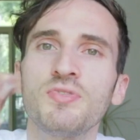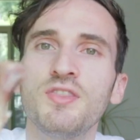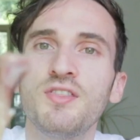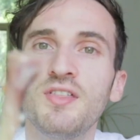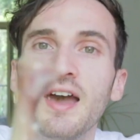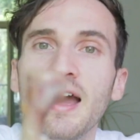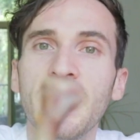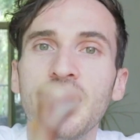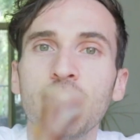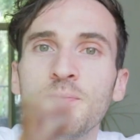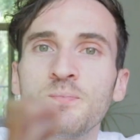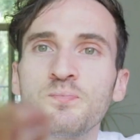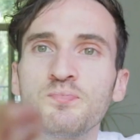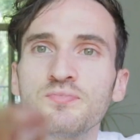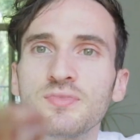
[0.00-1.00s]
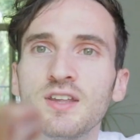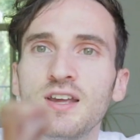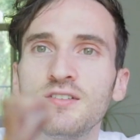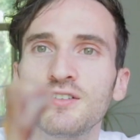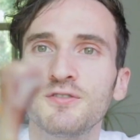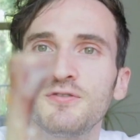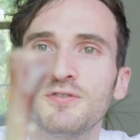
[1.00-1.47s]
That
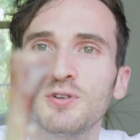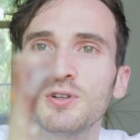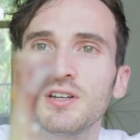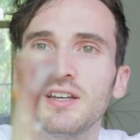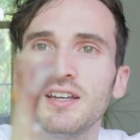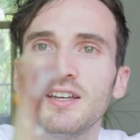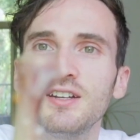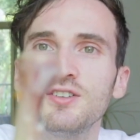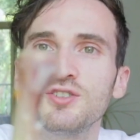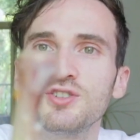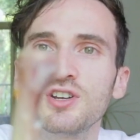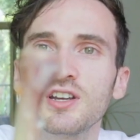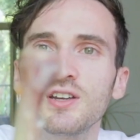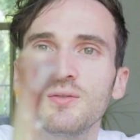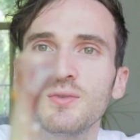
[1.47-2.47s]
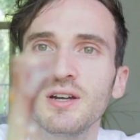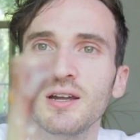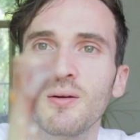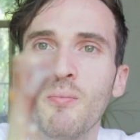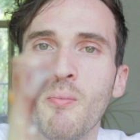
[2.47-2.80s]
is a fully eaten chicken wing.